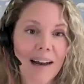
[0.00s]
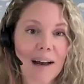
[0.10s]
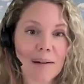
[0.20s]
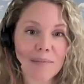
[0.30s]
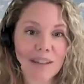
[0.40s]

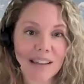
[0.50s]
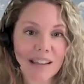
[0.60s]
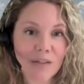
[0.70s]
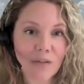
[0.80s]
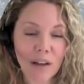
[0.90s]
um, to
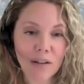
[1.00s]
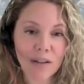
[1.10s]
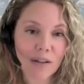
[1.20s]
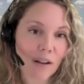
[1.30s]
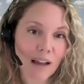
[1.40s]
this
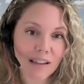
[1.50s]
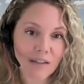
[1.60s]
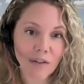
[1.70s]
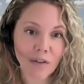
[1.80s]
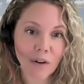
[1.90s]
field to lots
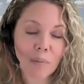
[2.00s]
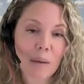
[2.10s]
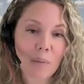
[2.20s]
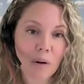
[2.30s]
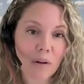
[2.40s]
of different
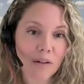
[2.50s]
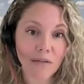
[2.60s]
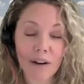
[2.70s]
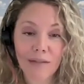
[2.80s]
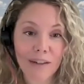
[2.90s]
people
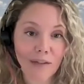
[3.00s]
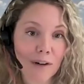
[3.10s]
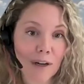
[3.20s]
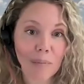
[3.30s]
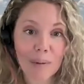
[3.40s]
of, of
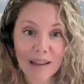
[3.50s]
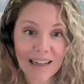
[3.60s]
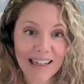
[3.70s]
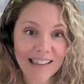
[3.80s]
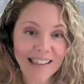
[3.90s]
different
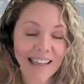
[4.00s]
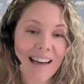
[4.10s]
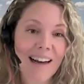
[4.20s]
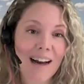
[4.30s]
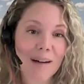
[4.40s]
abilities,
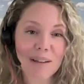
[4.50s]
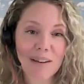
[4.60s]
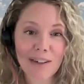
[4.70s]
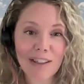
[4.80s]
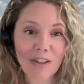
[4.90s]
um,
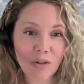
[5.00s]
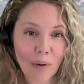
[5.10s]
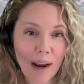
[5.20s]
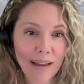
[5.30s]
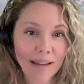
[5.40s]
different
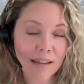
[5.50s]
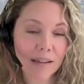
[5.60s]
strengths.